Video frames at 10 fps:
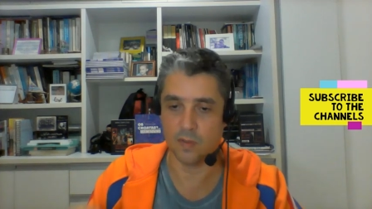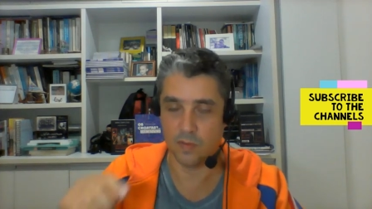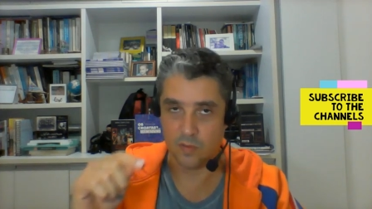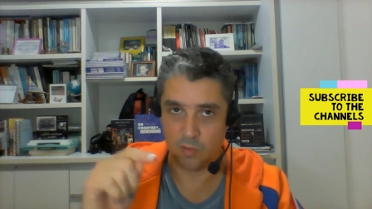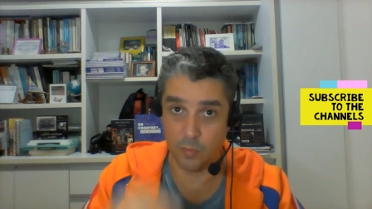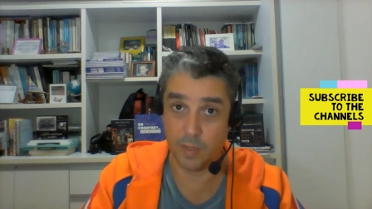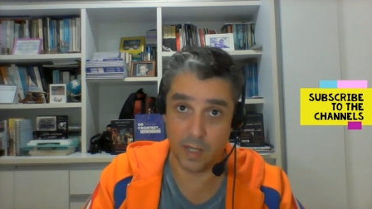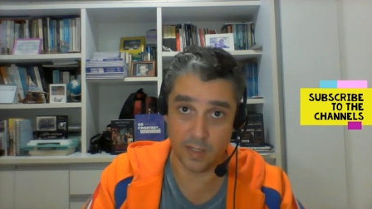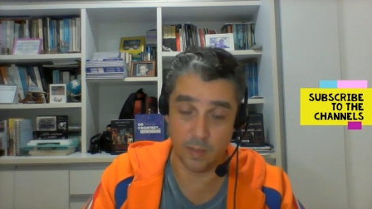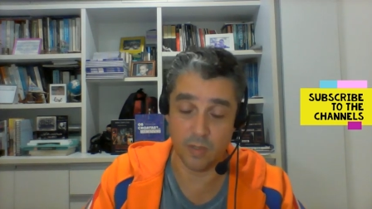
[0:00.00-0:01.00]
super
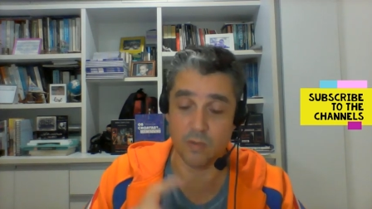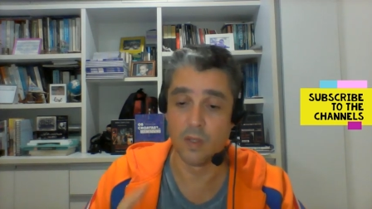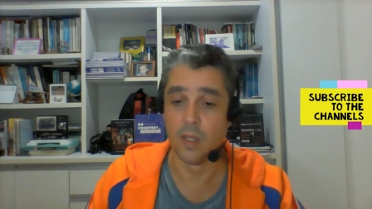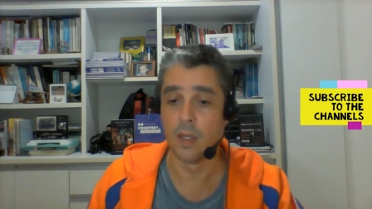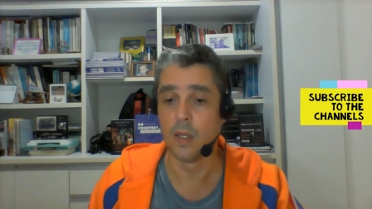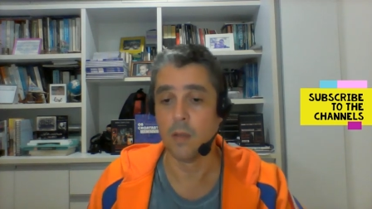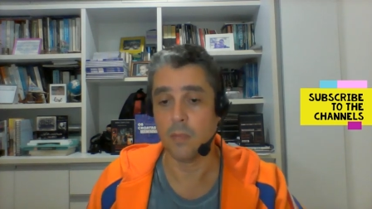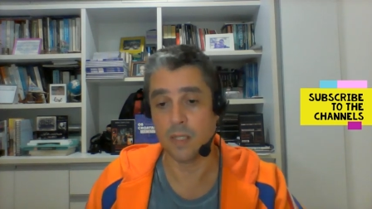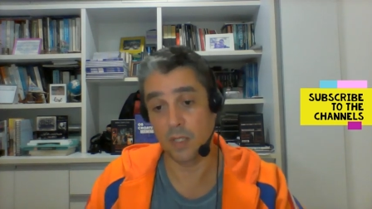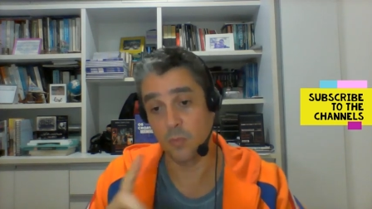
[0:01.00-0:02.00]
academic,
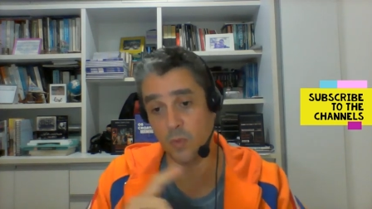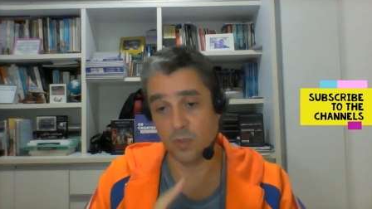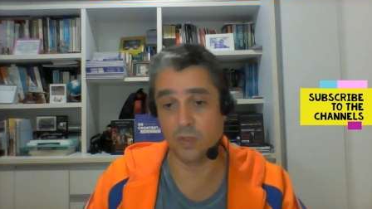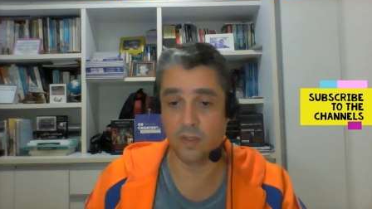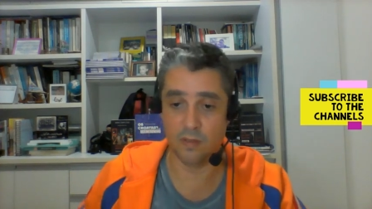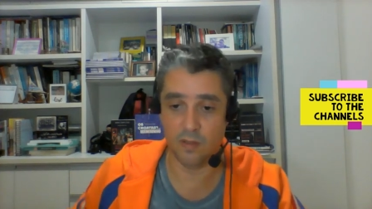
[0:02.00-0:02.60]
but in Portuguese.